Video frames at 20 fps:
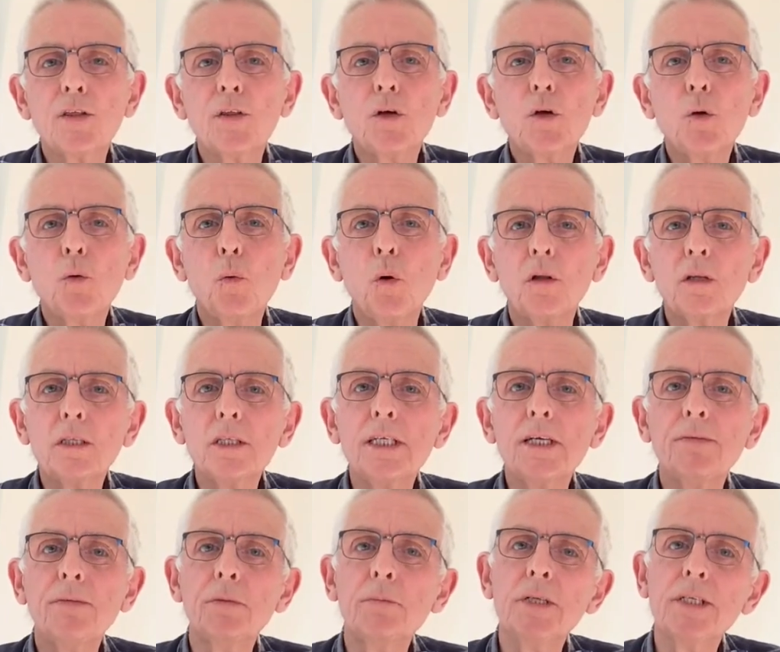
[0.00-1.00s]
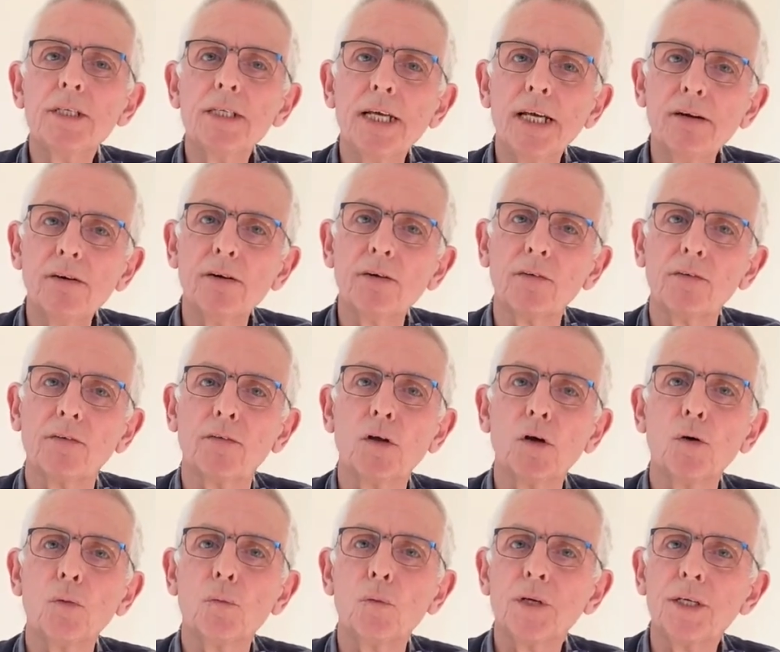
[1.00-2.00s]
the quality of the materials
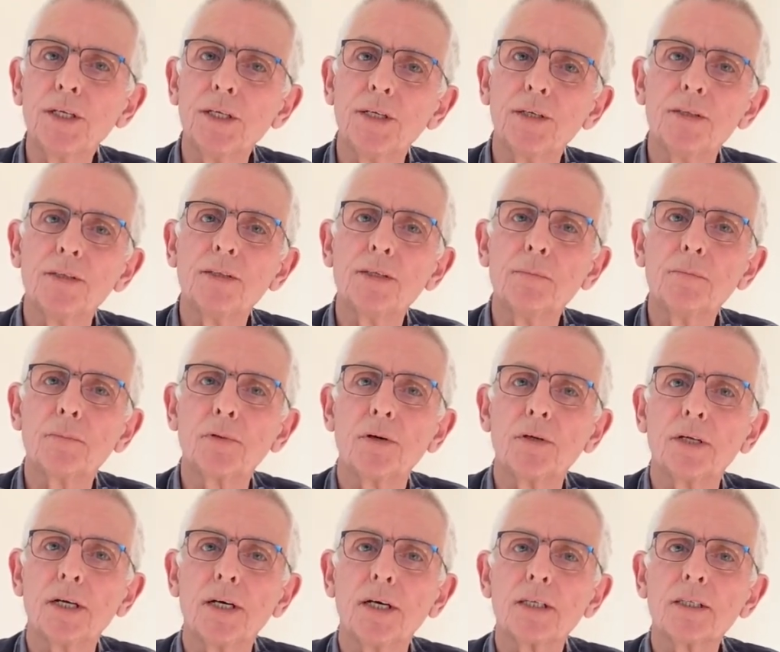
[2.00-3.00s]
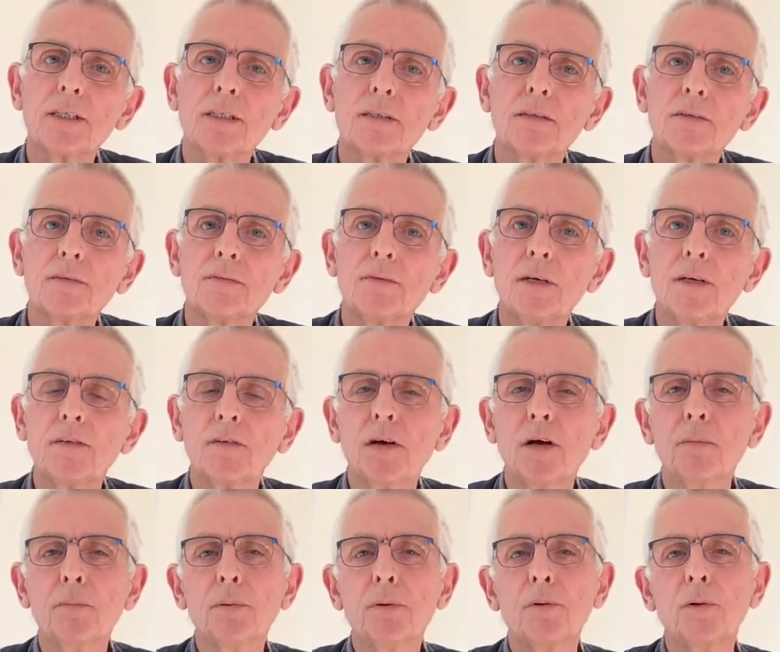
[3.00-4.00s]
that were used in products. For
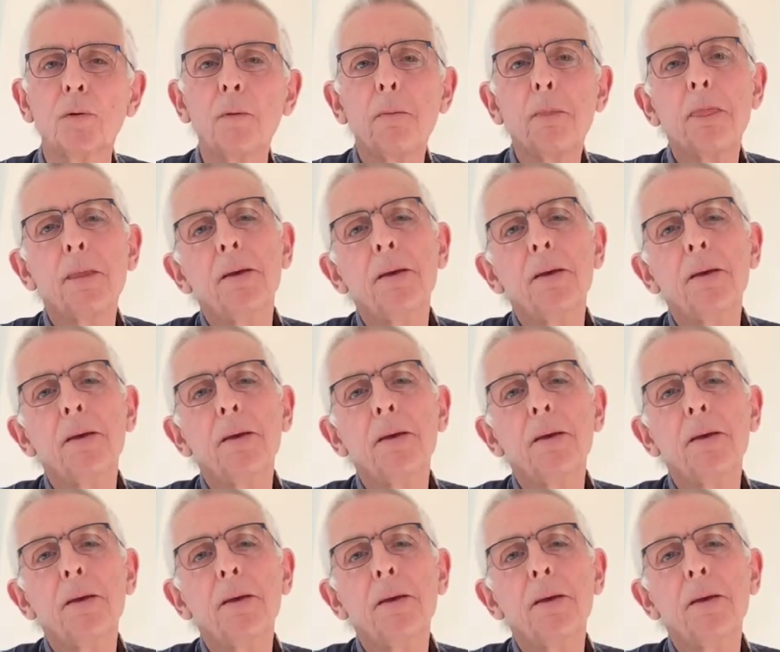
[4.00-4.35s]
example,